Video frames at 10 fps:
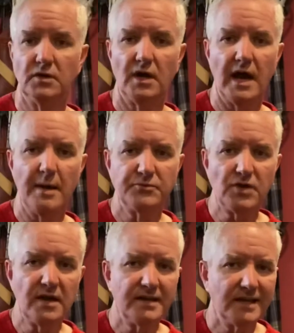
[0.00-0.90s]
I'm trying
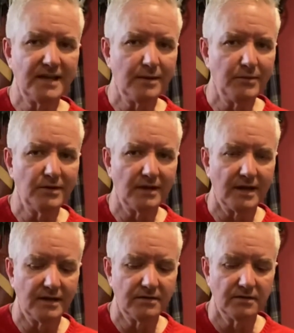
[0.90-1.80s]
to
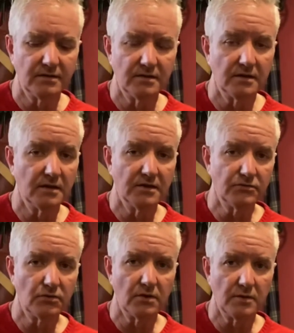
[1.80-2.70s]
emulate
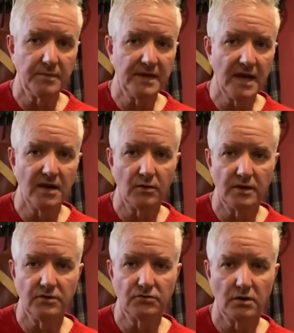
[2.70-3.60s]
the piano
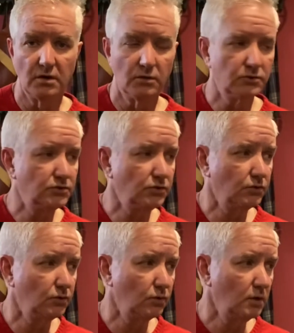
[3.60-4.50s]
intro to